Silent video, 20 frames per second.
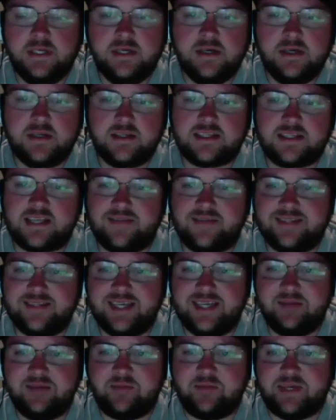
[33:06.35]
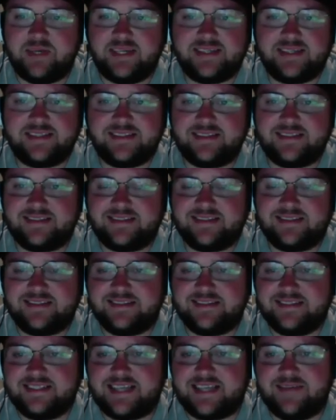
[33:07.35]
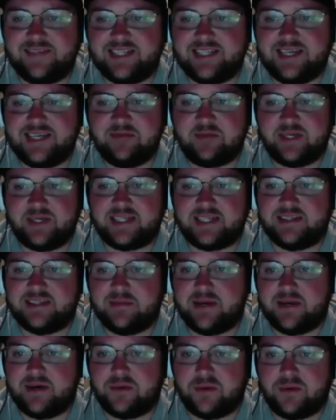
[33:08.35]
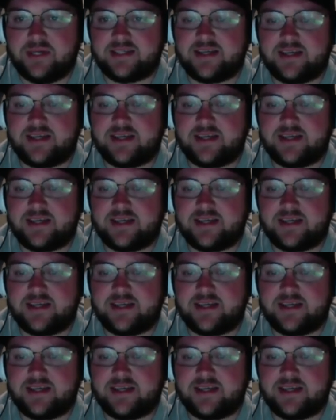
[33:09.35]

for the organization. The 17 picks in the Mountain West